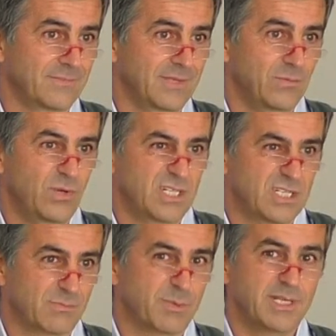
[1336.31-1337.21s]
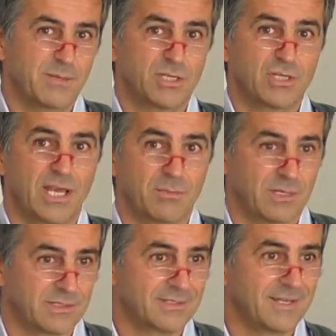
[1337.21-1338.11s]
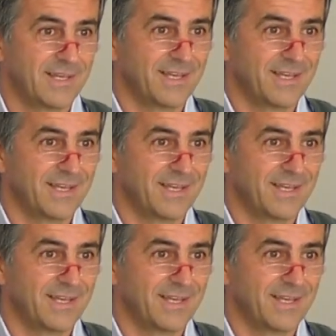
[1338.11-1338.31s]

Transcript: And we're just pretty much laborers.